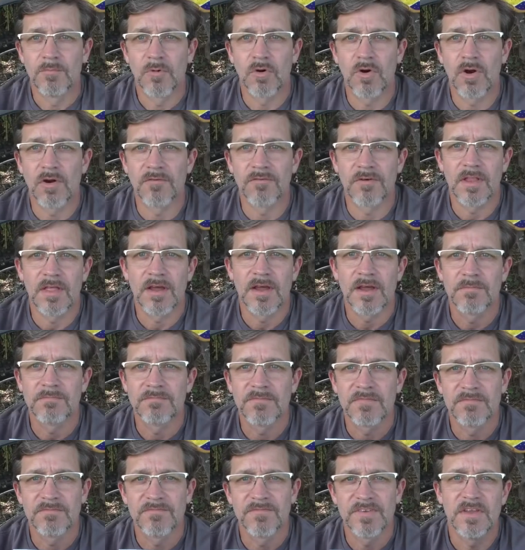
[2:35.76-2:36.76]
More overlap.
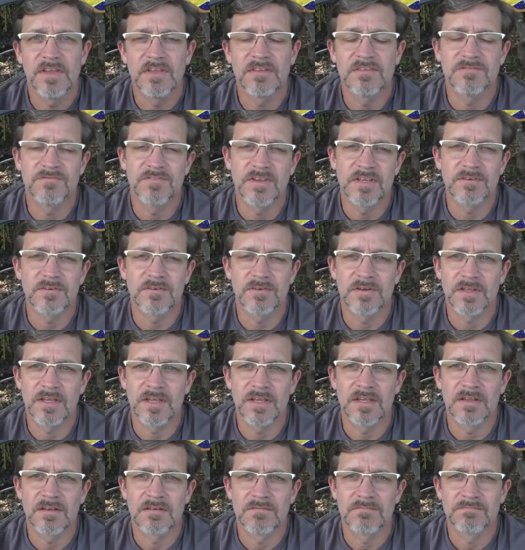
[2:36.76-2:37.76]
V is Victor
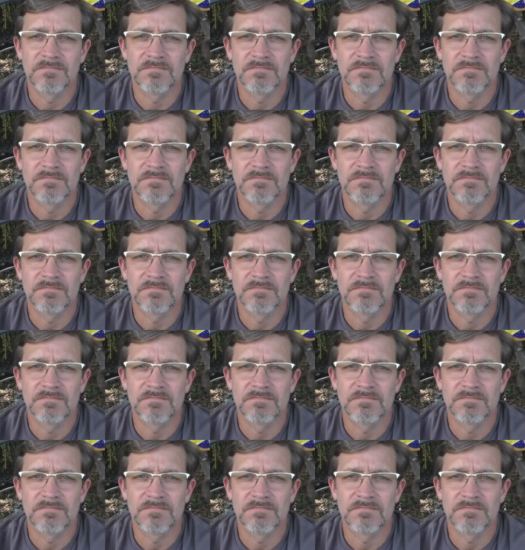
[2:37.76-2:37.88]
again.